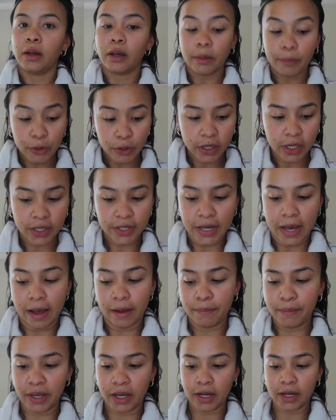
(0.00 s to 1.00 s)
community
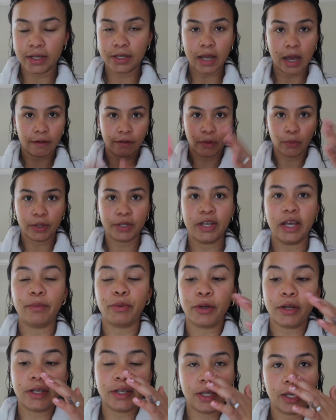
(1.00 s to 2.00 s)
tab because everyone's
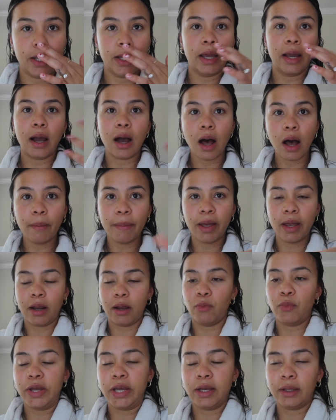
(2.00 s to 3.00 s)
able to see it and
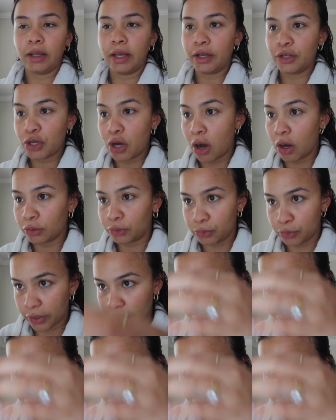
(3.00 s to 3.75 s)
comment and we can like talk through